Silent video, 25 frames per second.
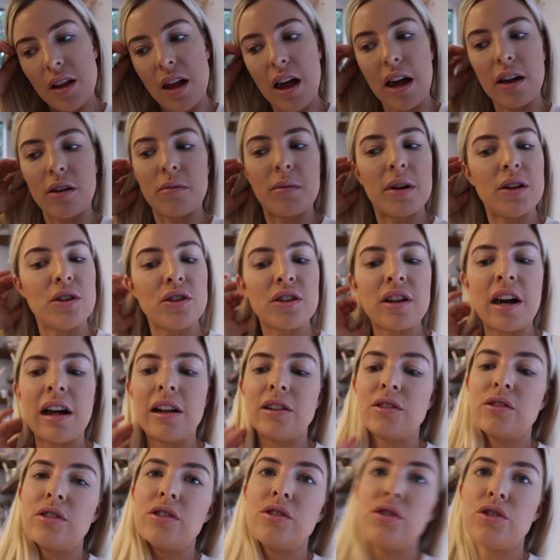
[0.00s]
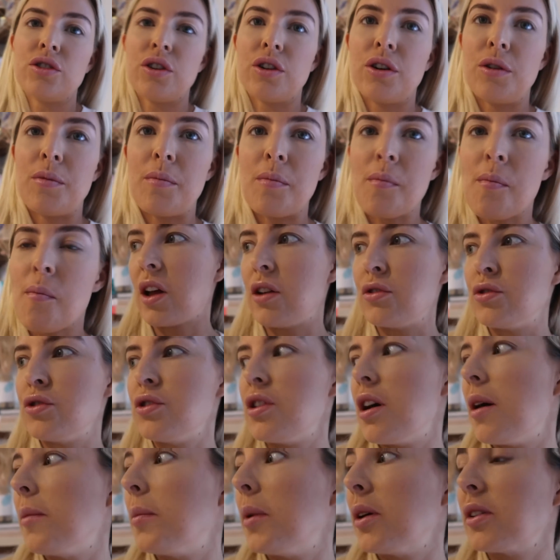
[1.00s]
And I'm winning calories, so I'll do
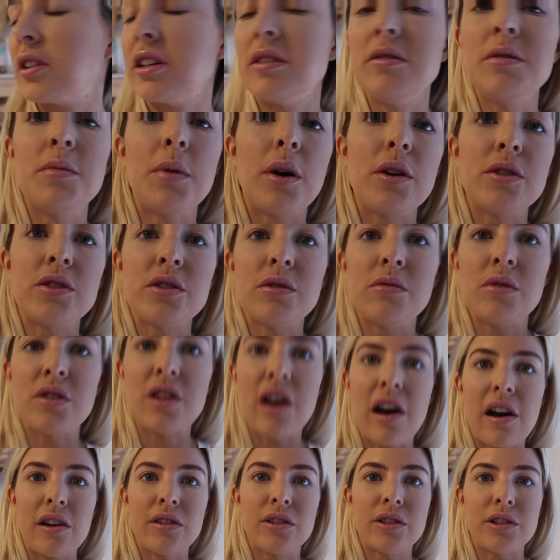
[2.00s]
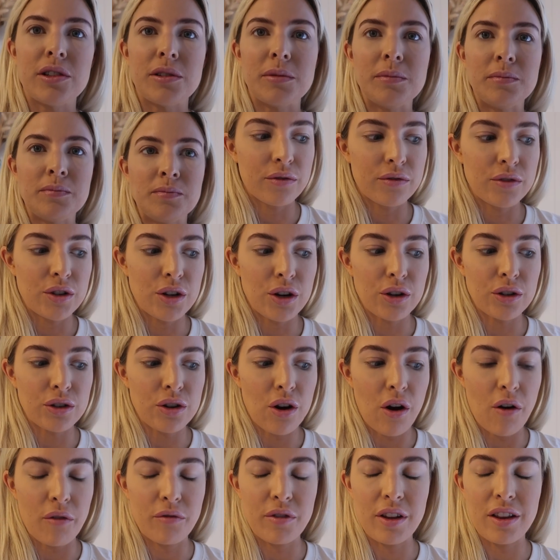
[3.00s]
that. But I'll keep you posted with how the no
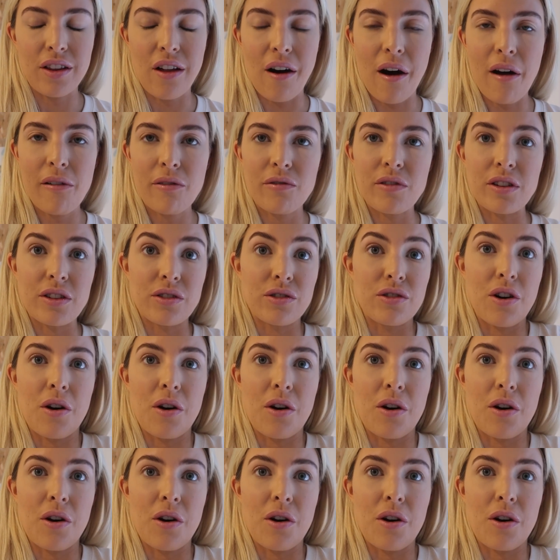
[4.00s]
coffee life is